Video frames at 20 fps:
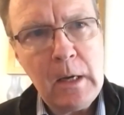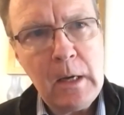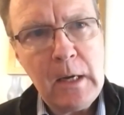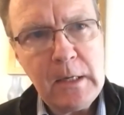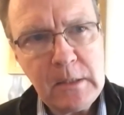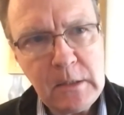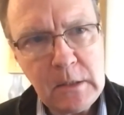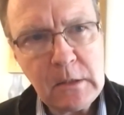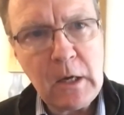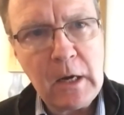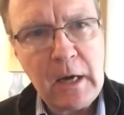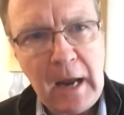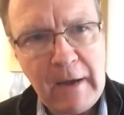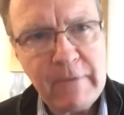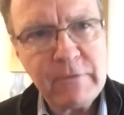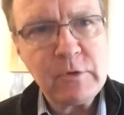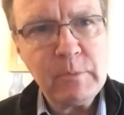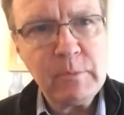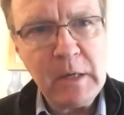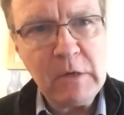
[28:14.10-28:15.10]
it is going to
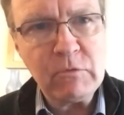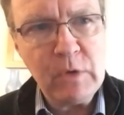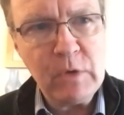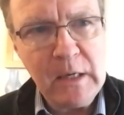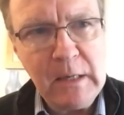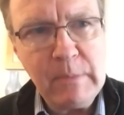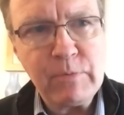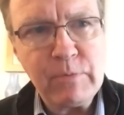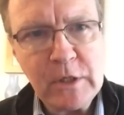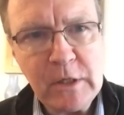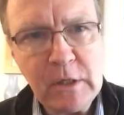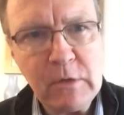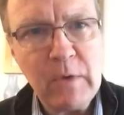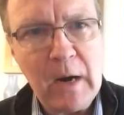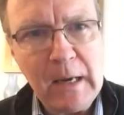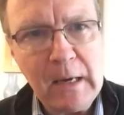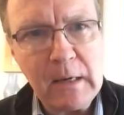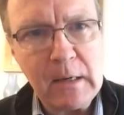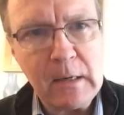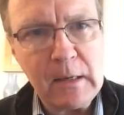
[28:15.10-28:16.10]
have to meet really pretty
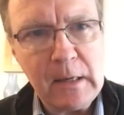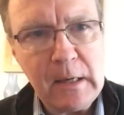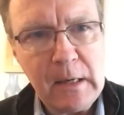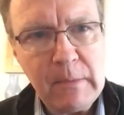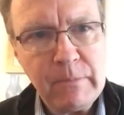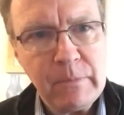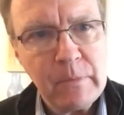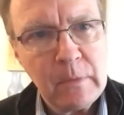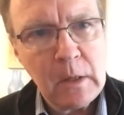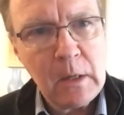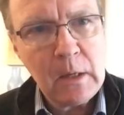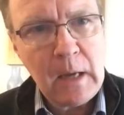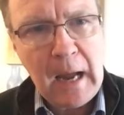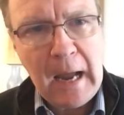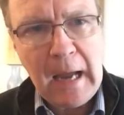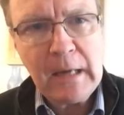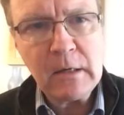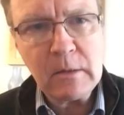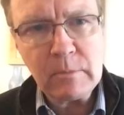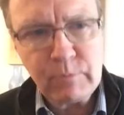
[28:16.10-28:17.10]
regularly
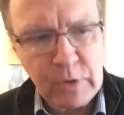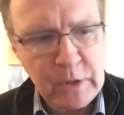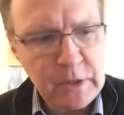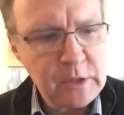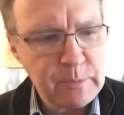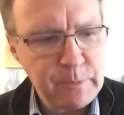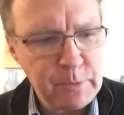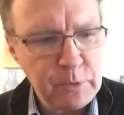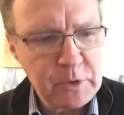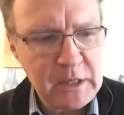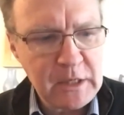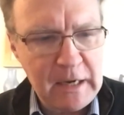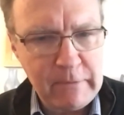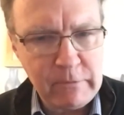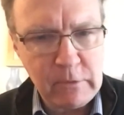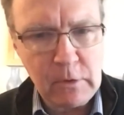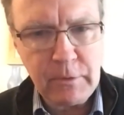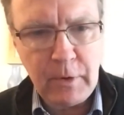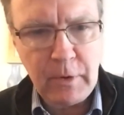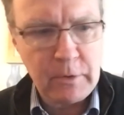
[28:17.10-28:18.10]
and at principles
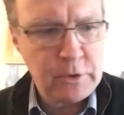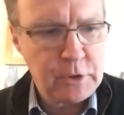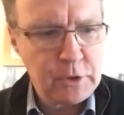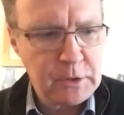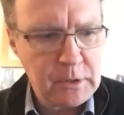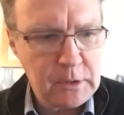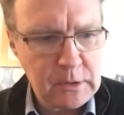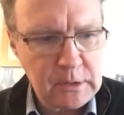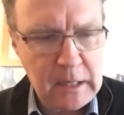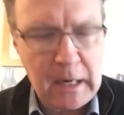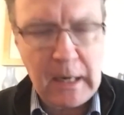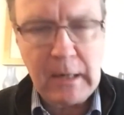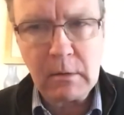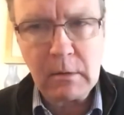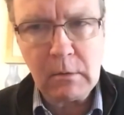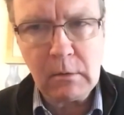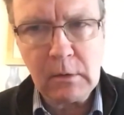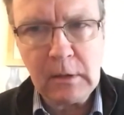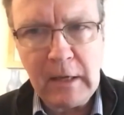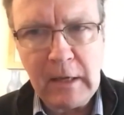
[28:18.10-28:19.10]
level, not just at
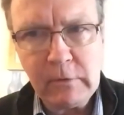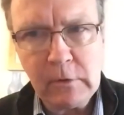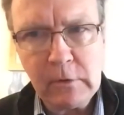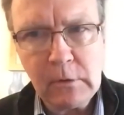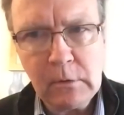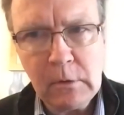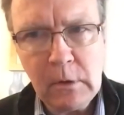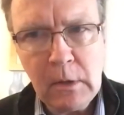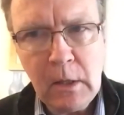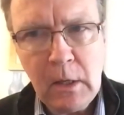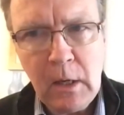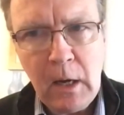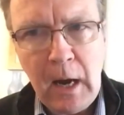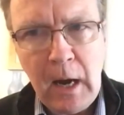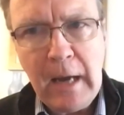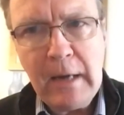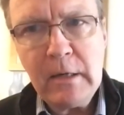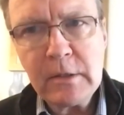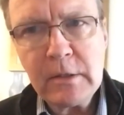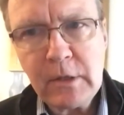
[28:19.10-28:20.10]
technical level,
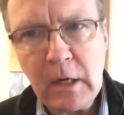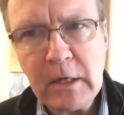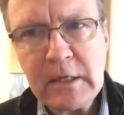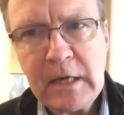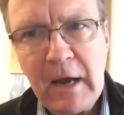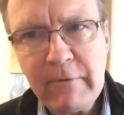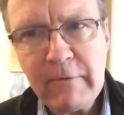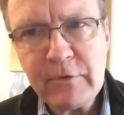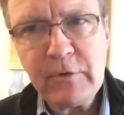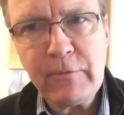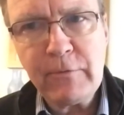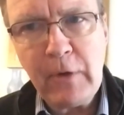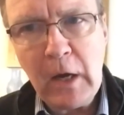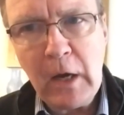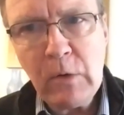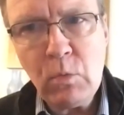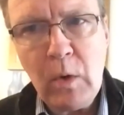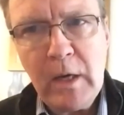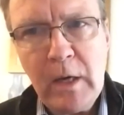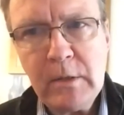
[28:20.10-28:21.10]
and it's going to have to
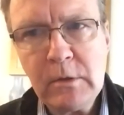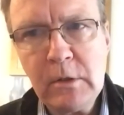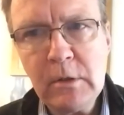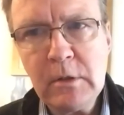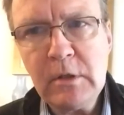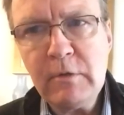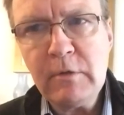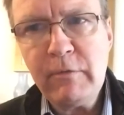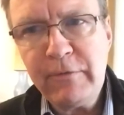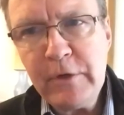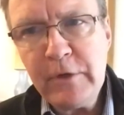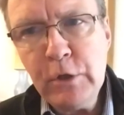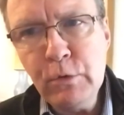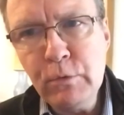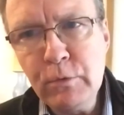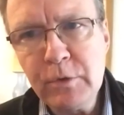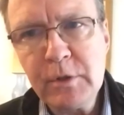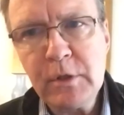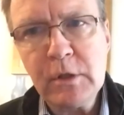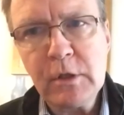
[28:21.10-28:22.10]
find ways to
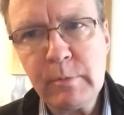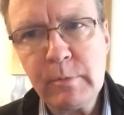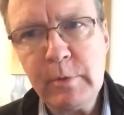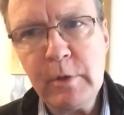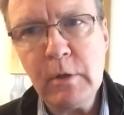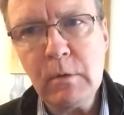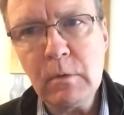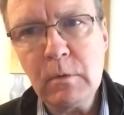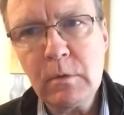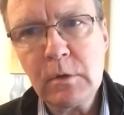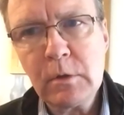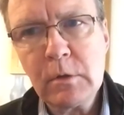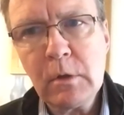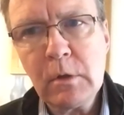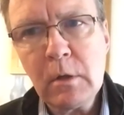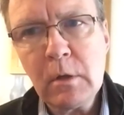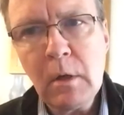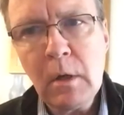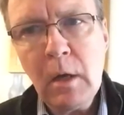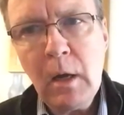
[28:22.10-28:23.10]
diffuse
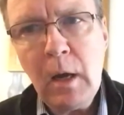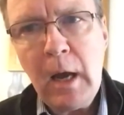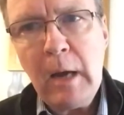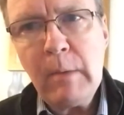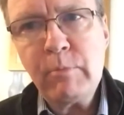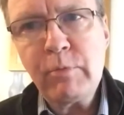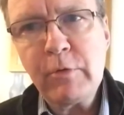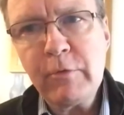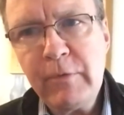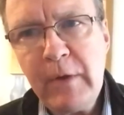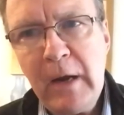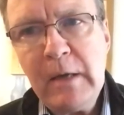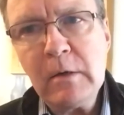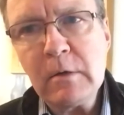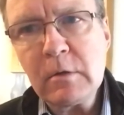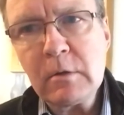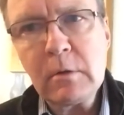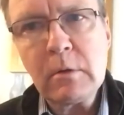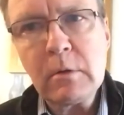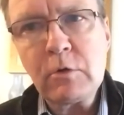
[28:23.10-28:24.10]
disputes and
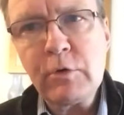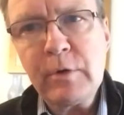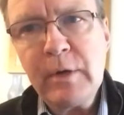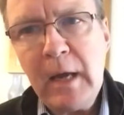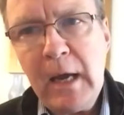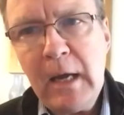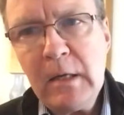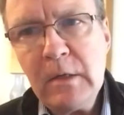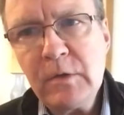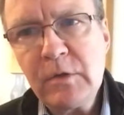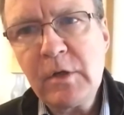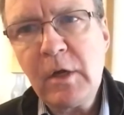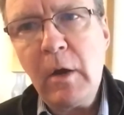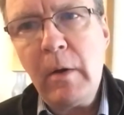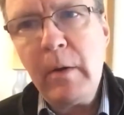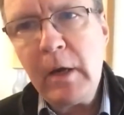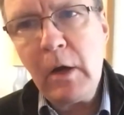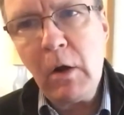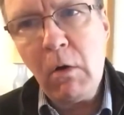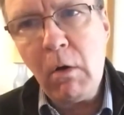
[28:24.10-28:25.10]
prevent grenades
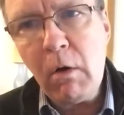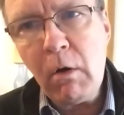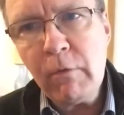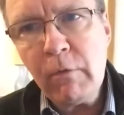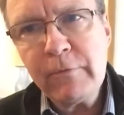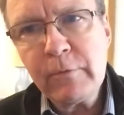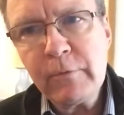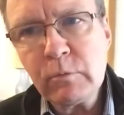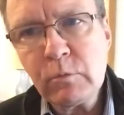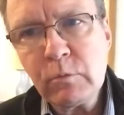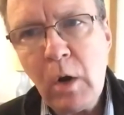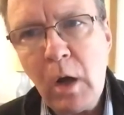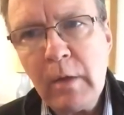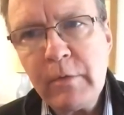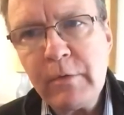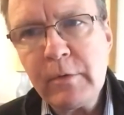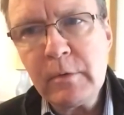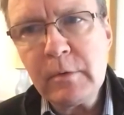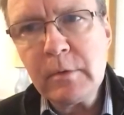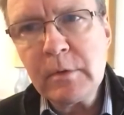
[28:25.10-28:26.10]
going off
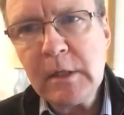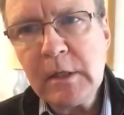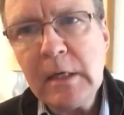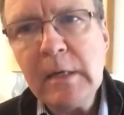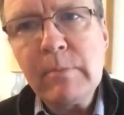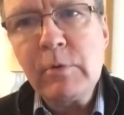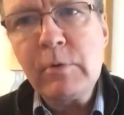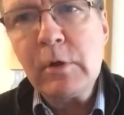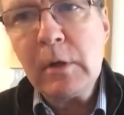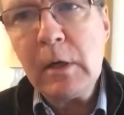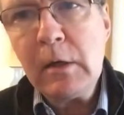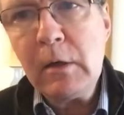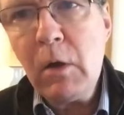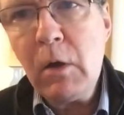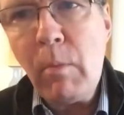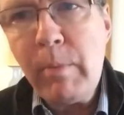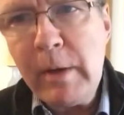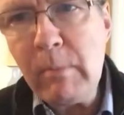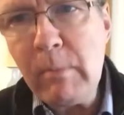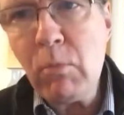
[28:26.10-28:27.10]
rather than deliberately
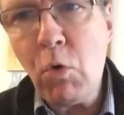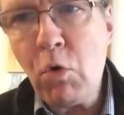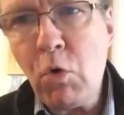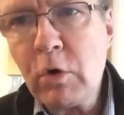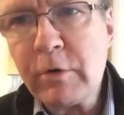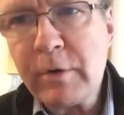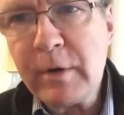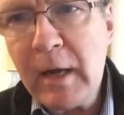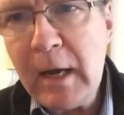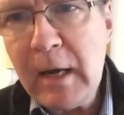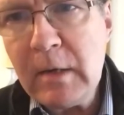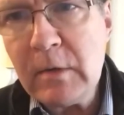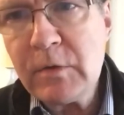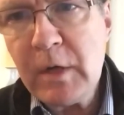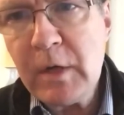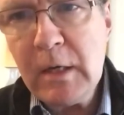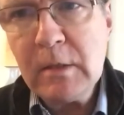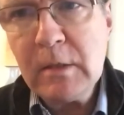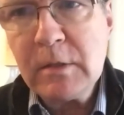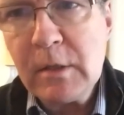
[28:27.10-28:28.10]
lobbing more grenades
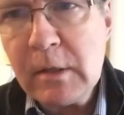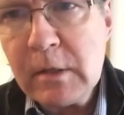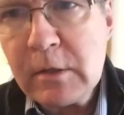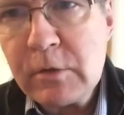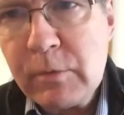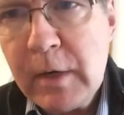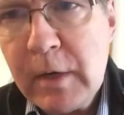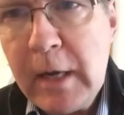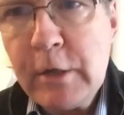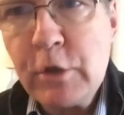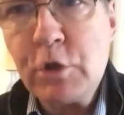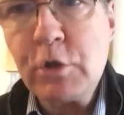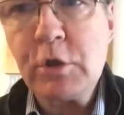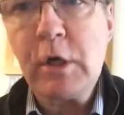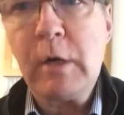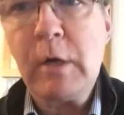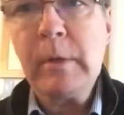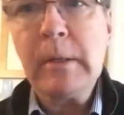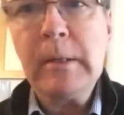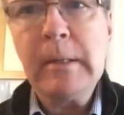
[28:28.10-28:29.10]
into this
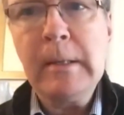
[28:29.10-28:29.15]
relationship.